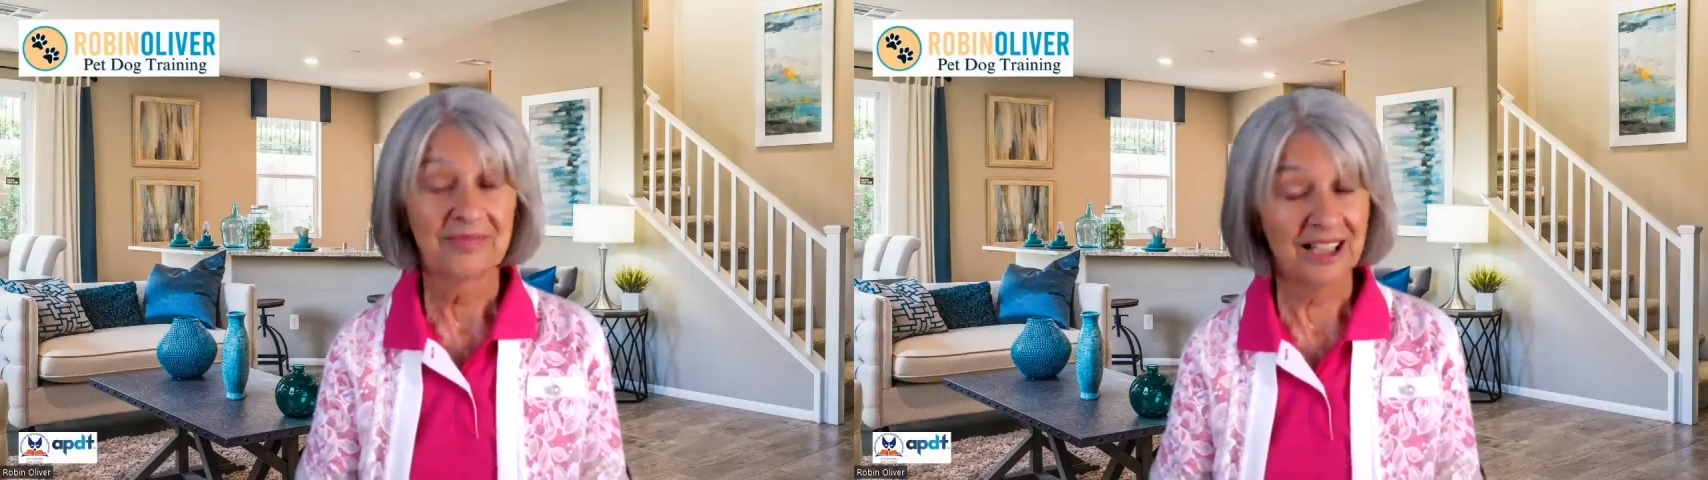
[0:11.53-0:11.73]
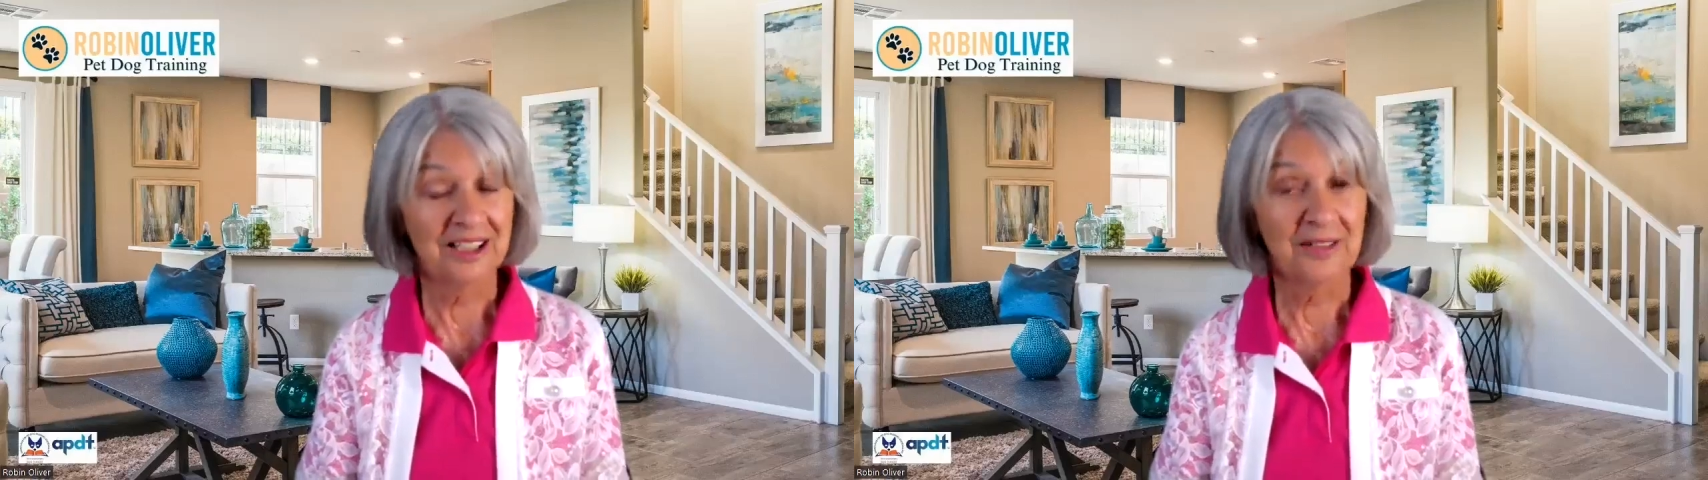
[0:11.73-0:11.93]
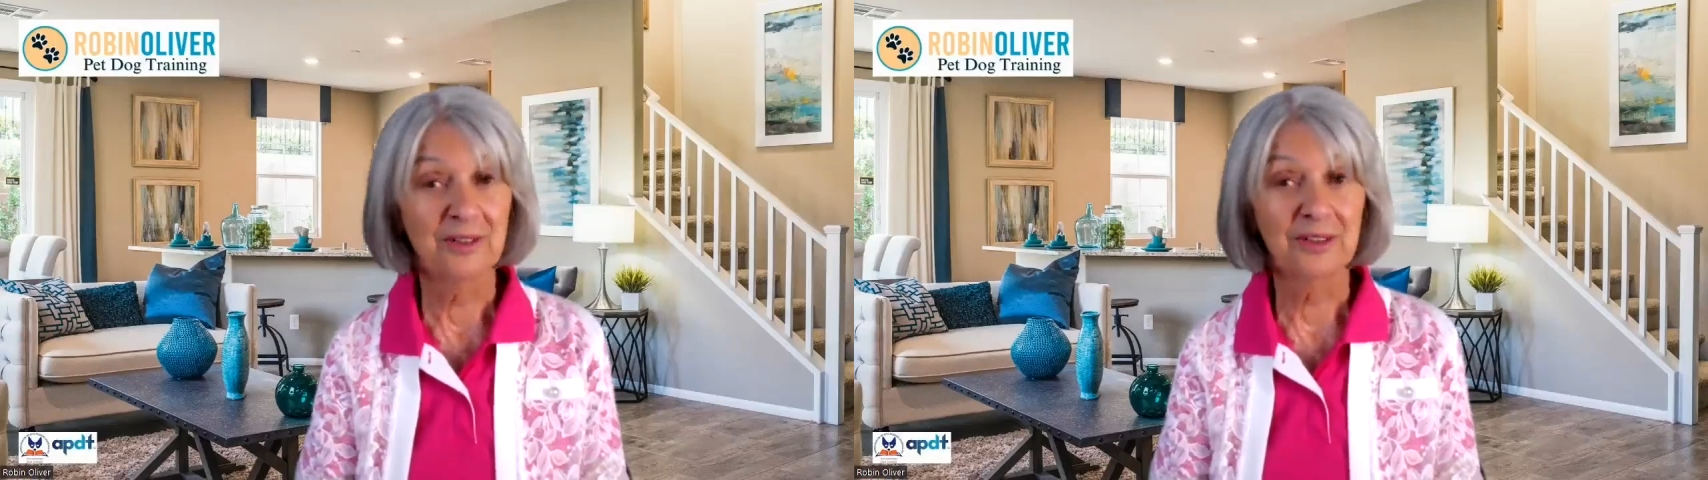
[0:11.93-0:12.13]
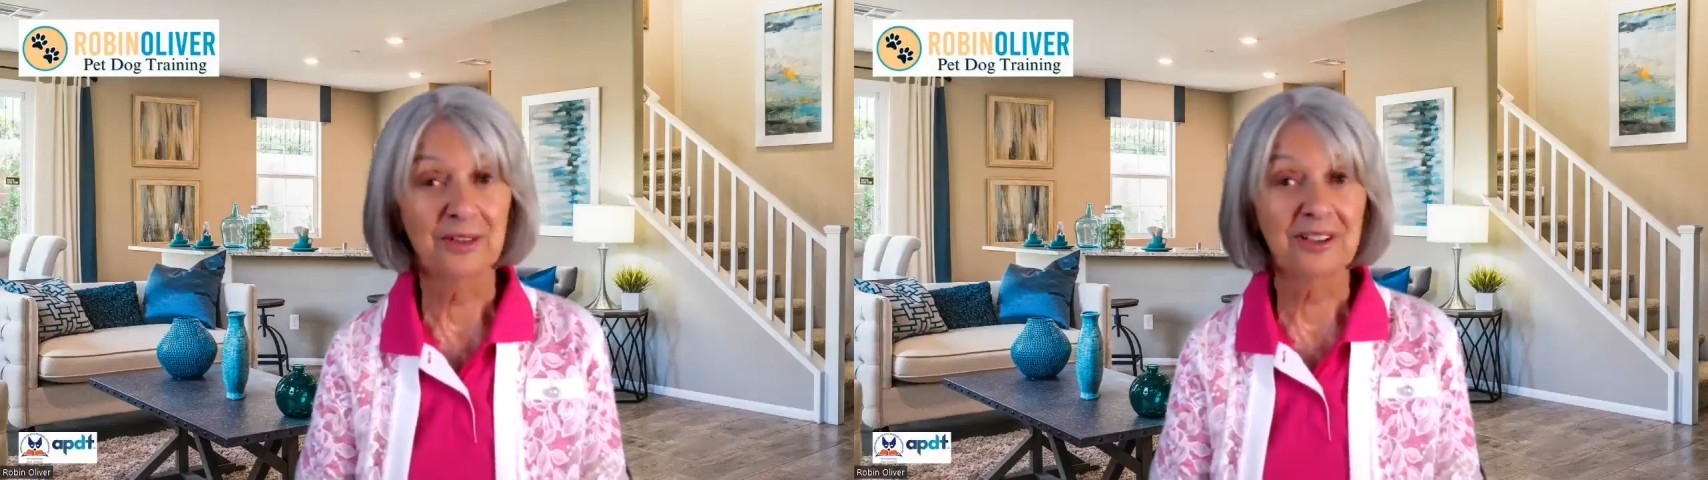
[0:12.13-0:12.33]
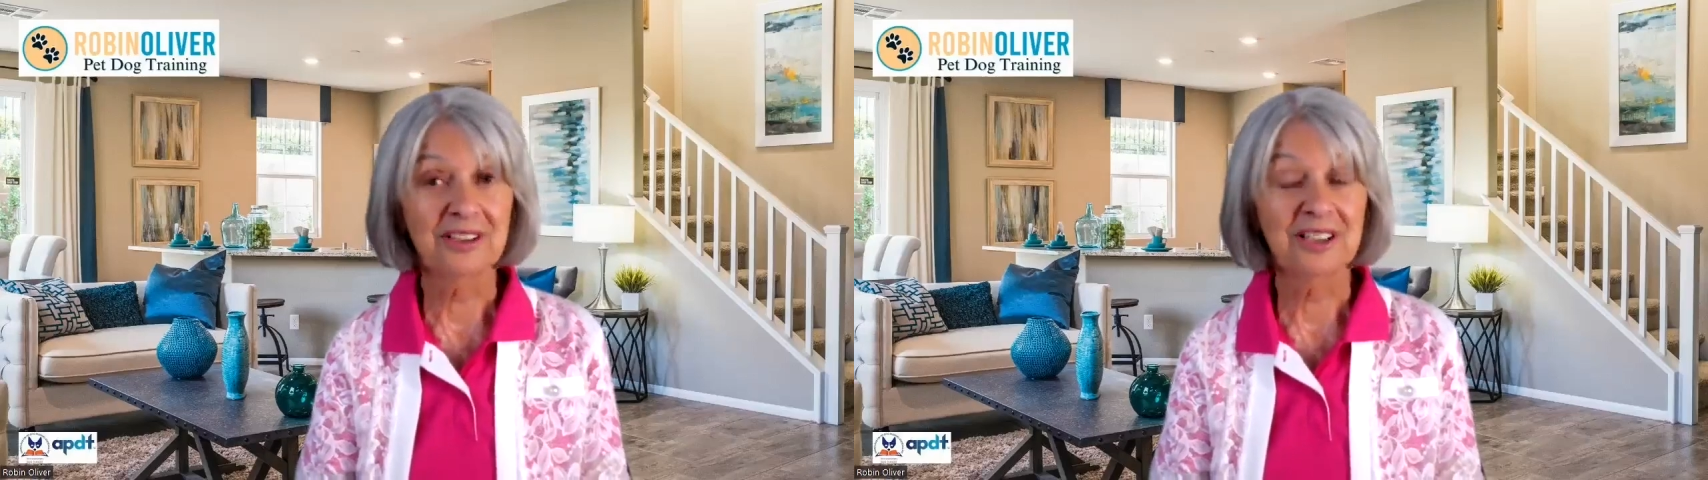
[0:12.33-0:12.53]
As if your
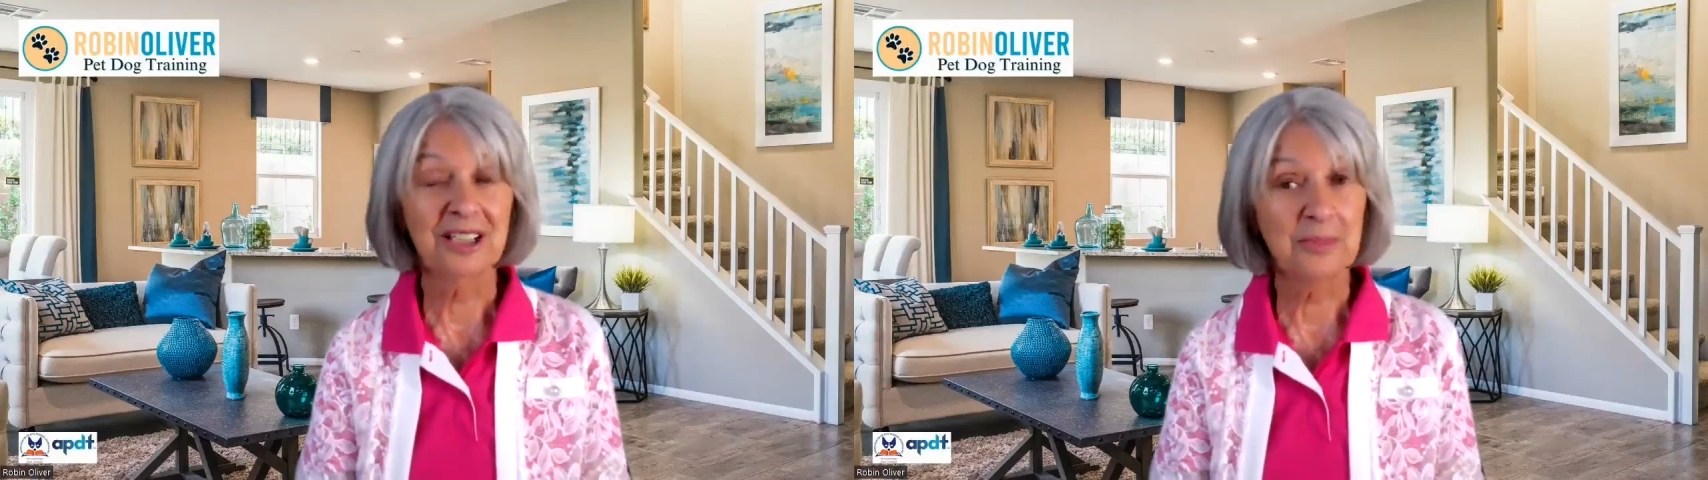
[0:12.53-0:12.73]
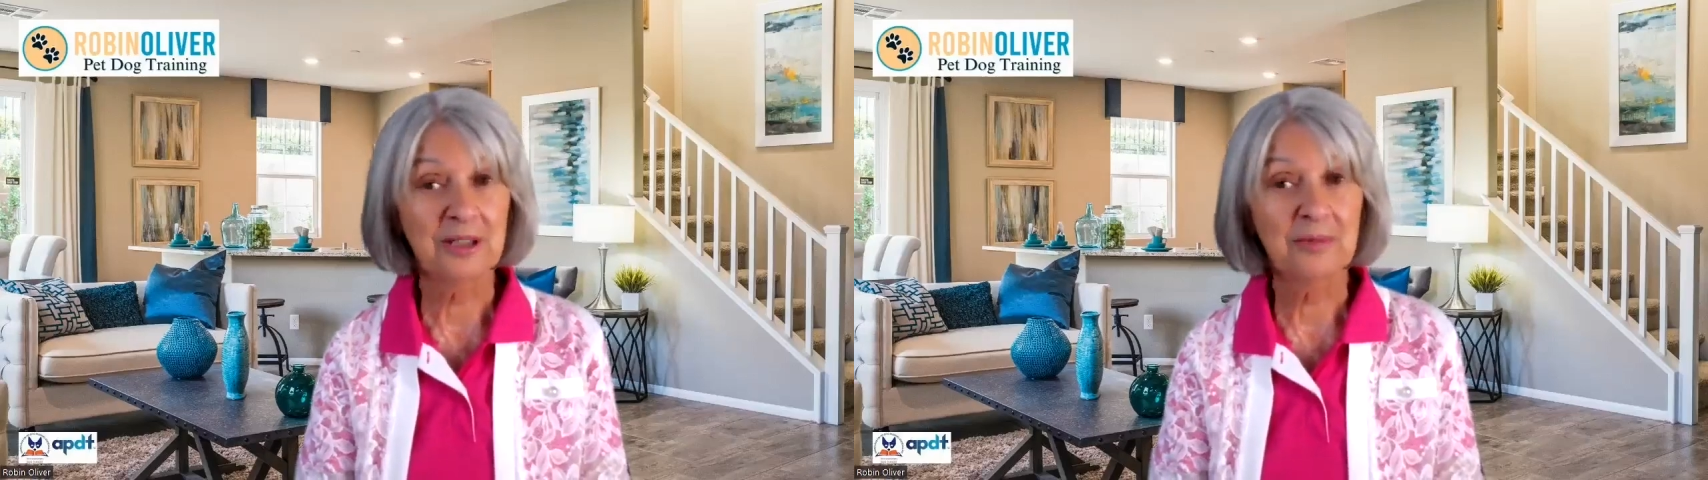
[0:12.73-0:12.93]
dog sleeps